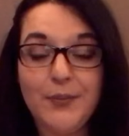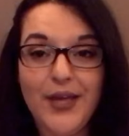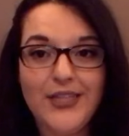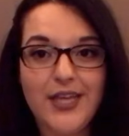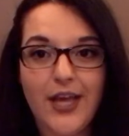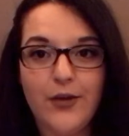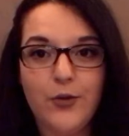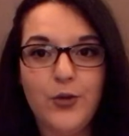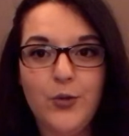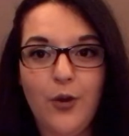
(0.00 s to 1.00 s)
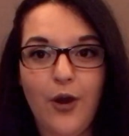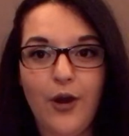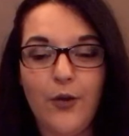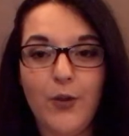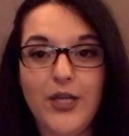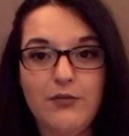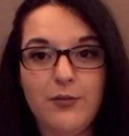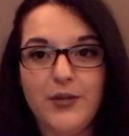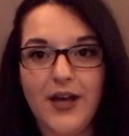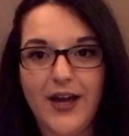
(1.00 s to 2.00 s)
depends on who you are, when you've
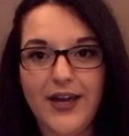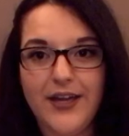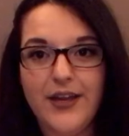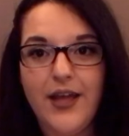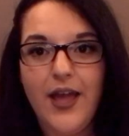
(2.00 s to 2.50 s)
applied,